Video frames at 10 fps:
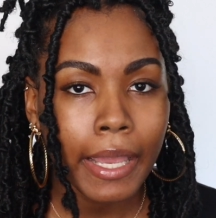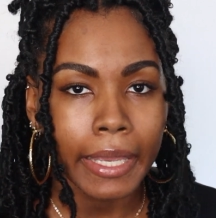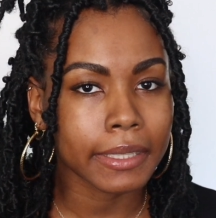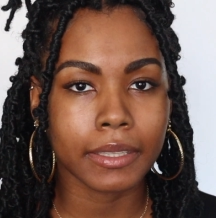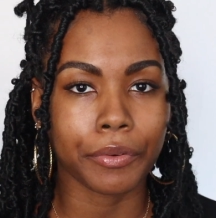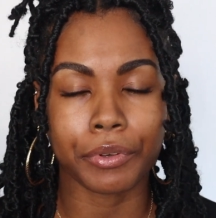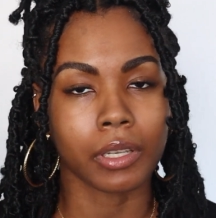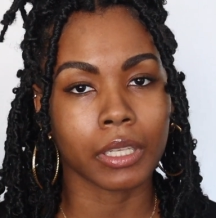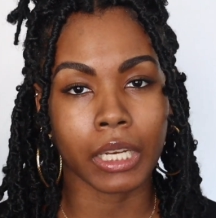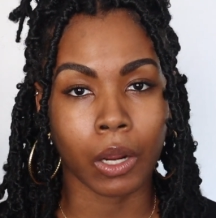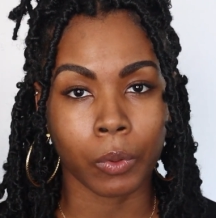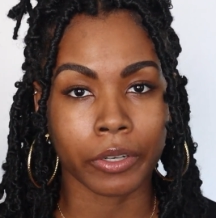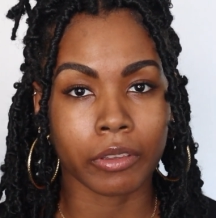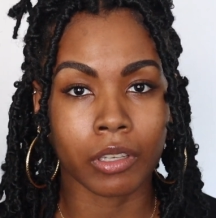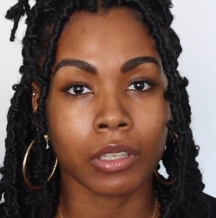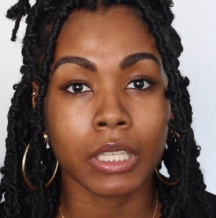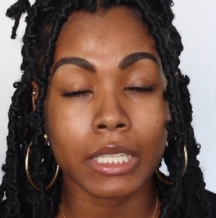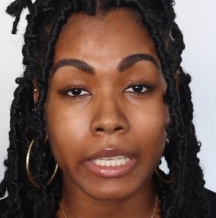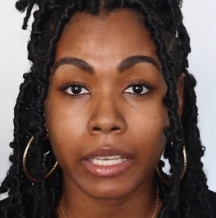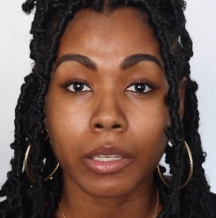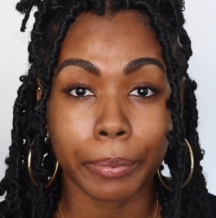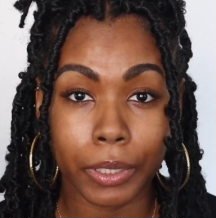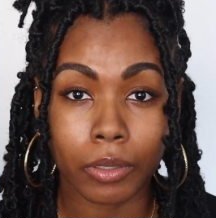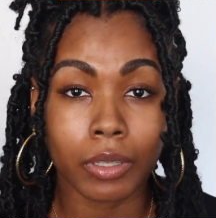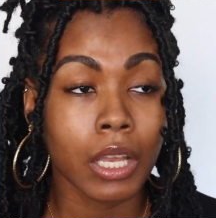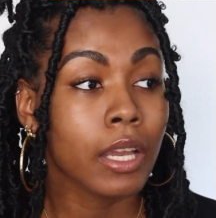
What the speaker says: is definitely not worth it. Take the pill.